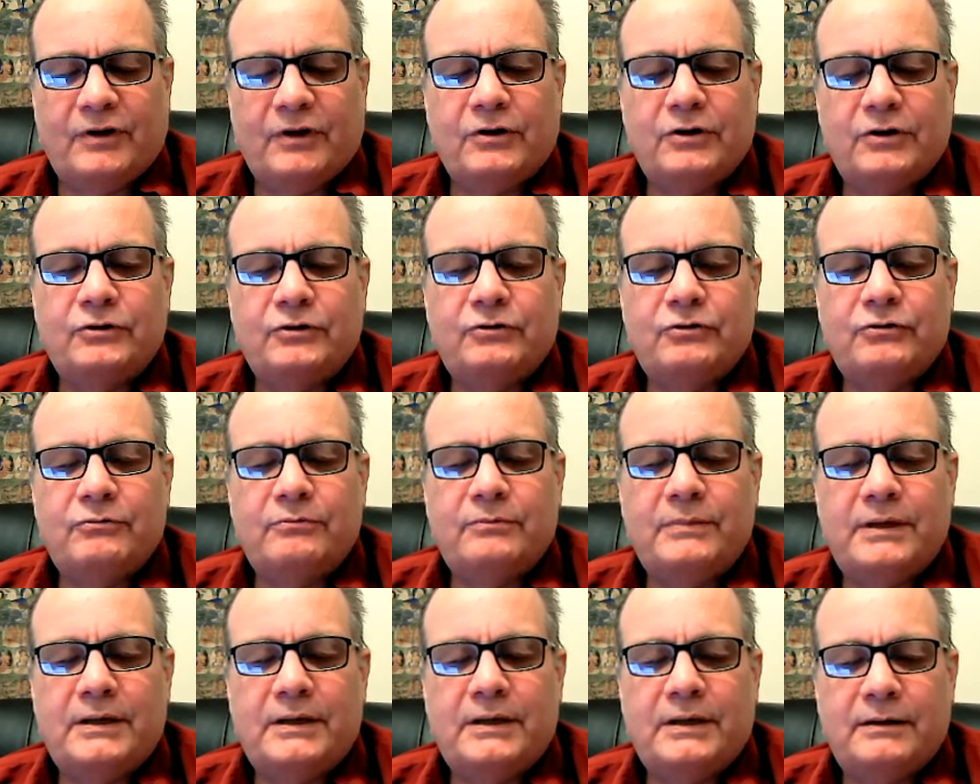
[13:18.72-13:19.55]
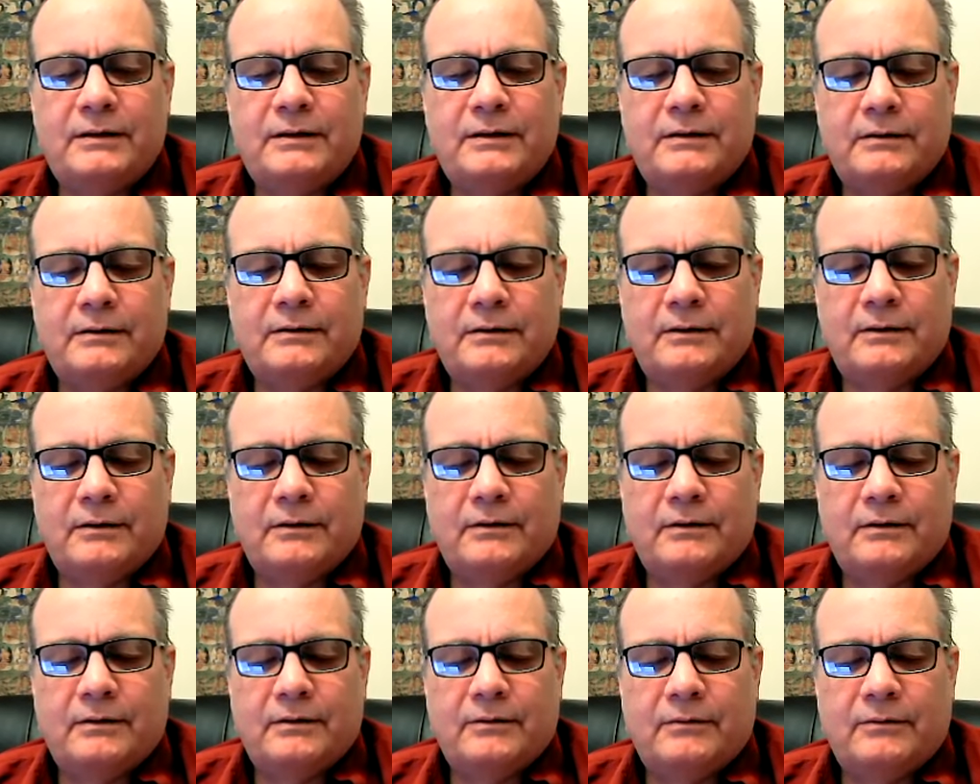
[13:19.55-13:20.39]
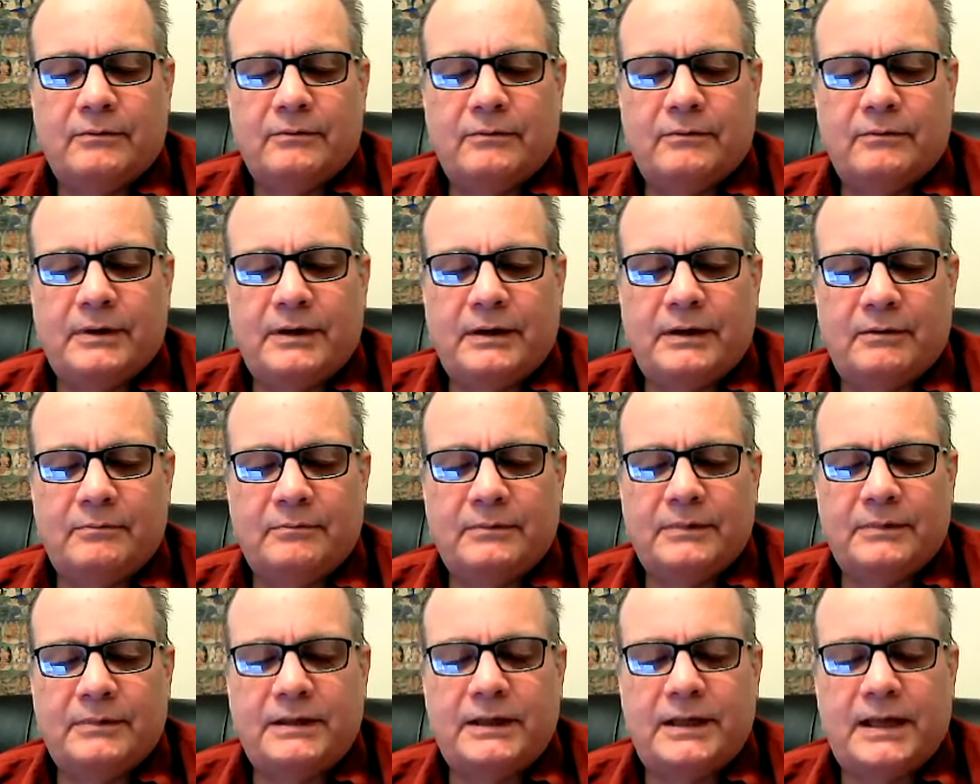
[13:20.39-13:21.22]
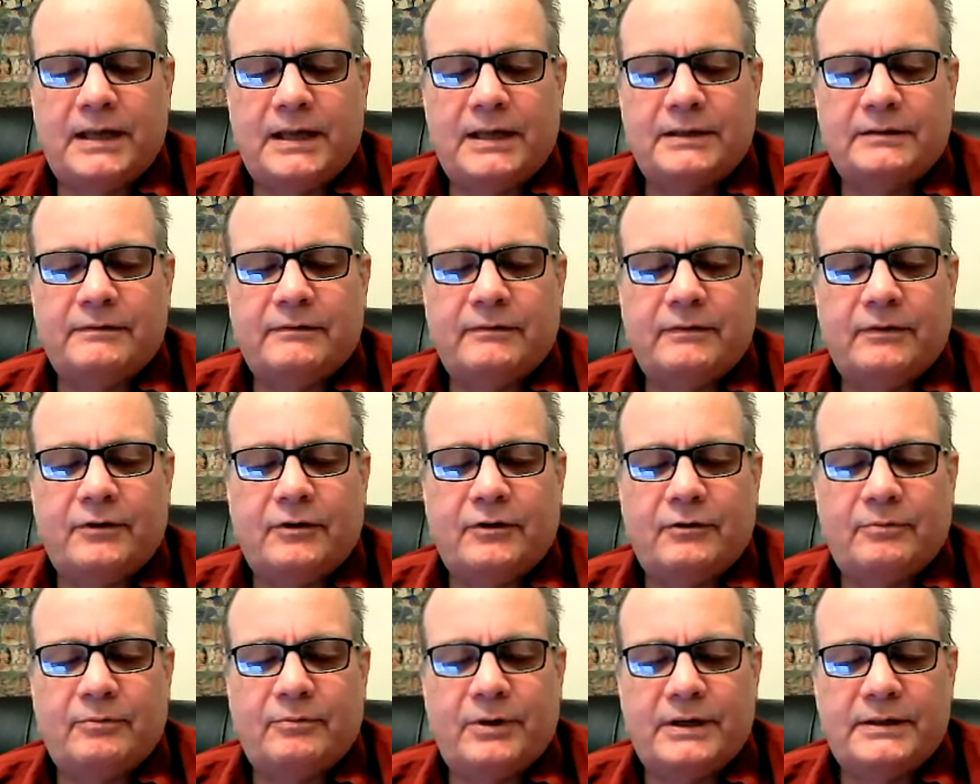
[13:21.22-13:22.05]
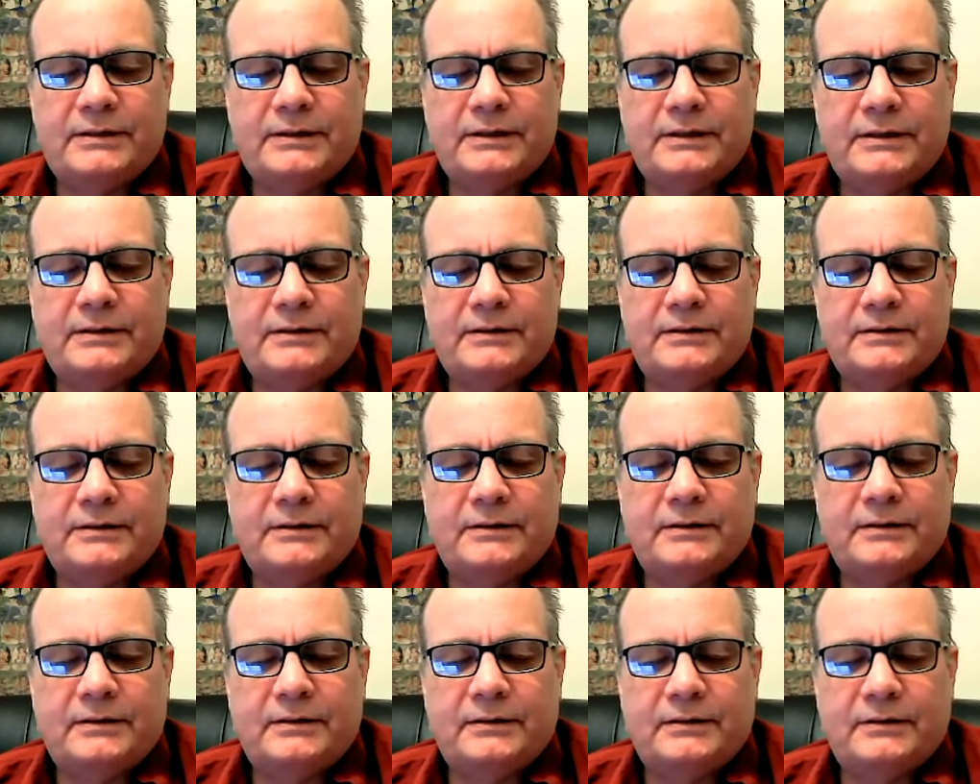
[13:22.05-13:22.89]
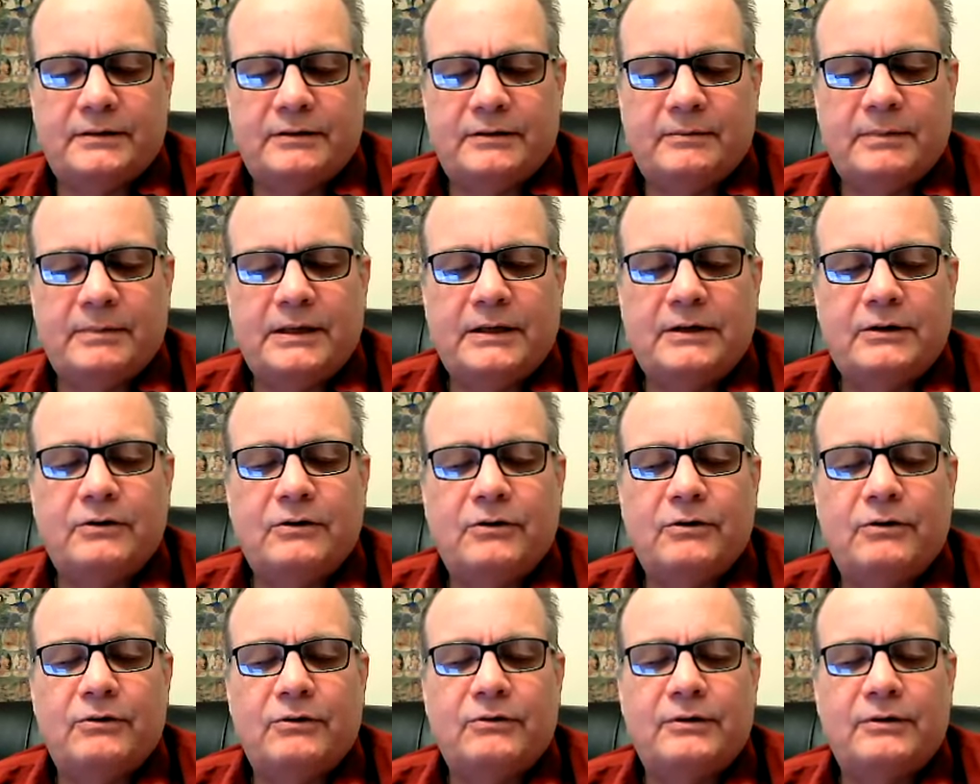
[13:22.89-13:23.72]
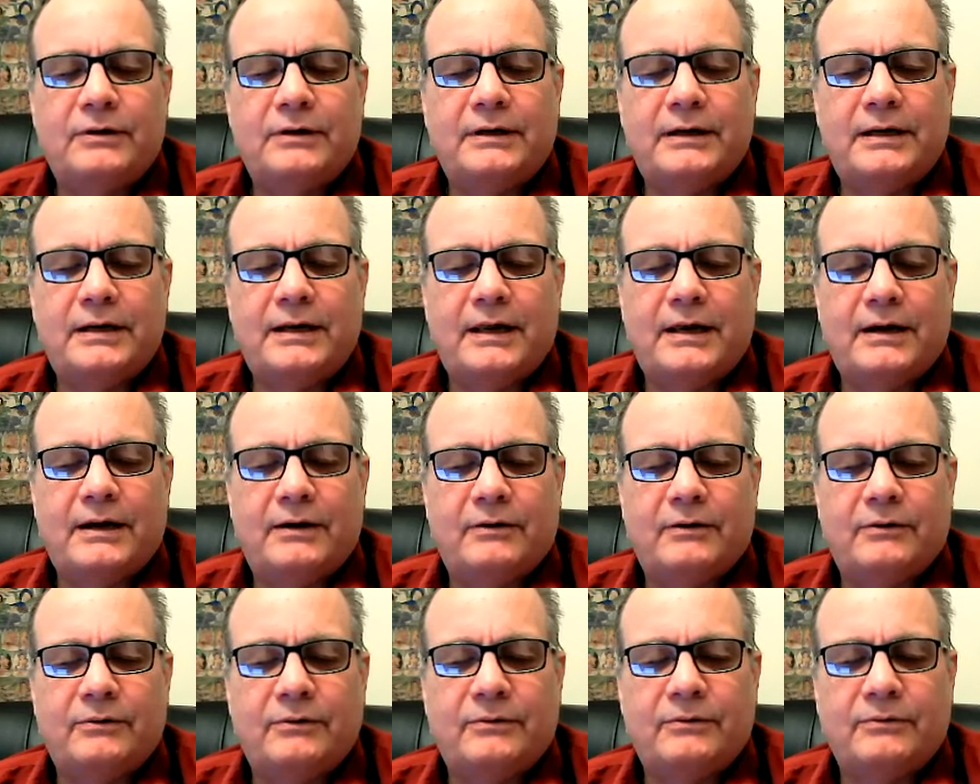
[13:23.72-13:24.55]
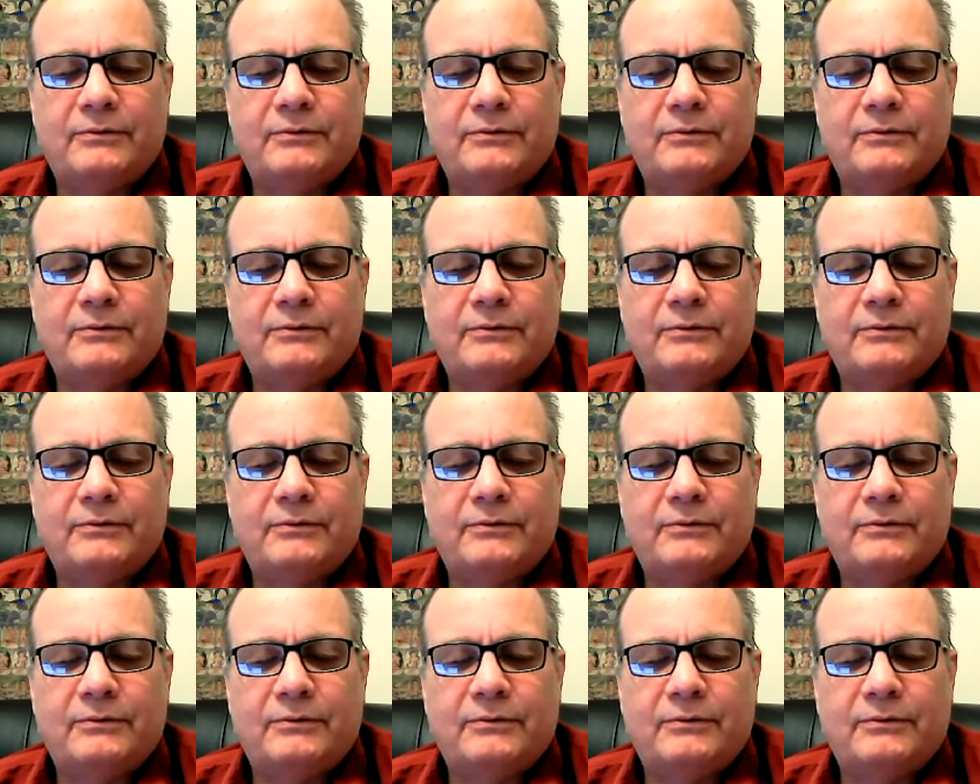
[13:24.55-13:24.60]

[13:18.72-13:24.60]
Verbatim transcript: to Kuthumi, we humbly ask for your presence to be known now.